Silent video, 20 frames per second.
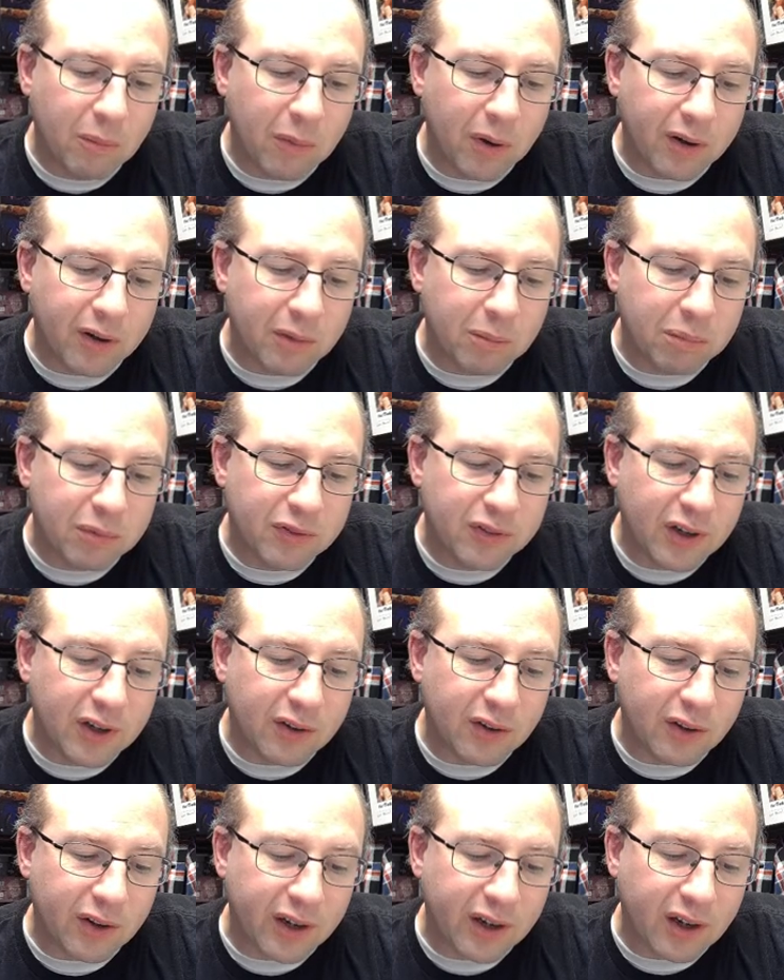I'm going to say
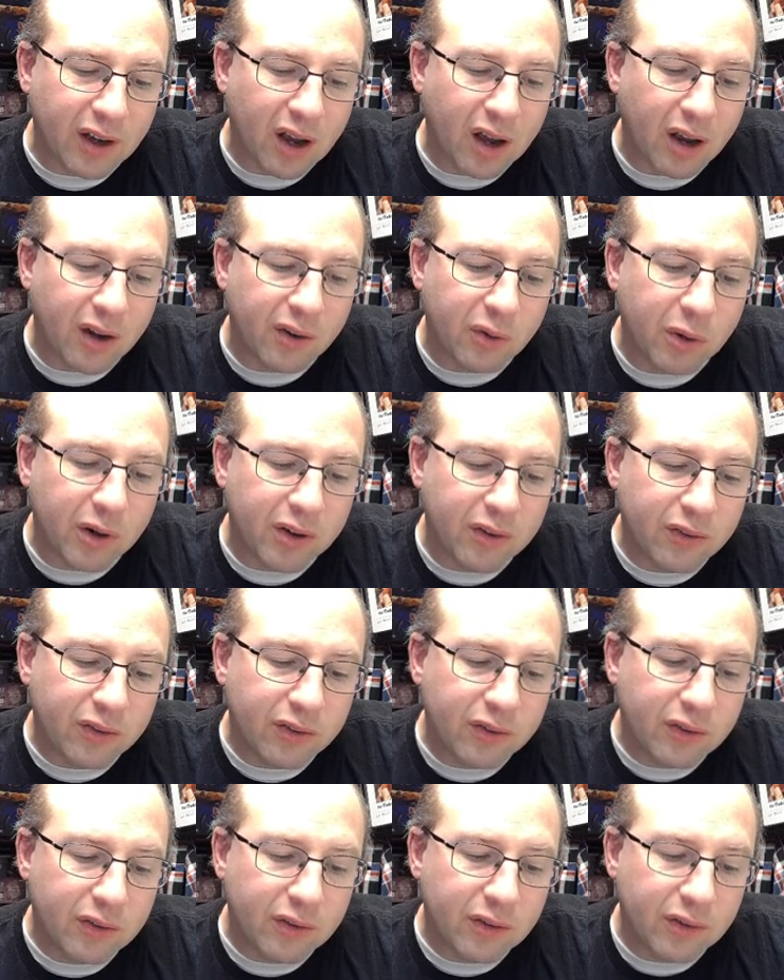they're like conduits